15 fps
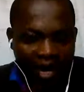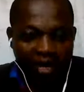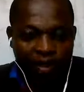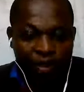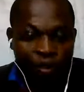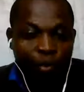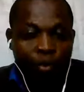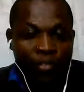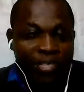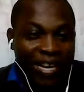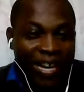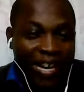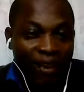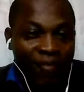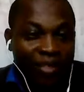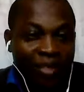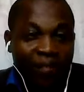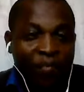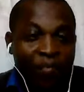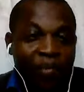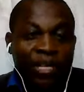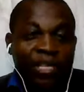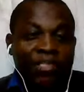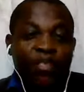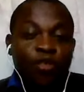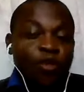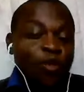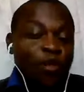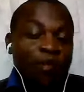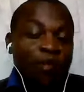That's what
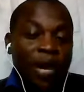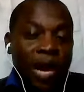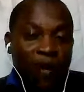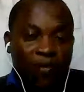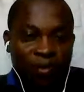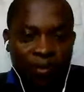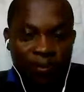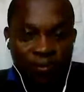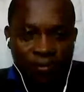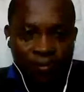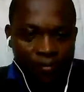accountability is all about.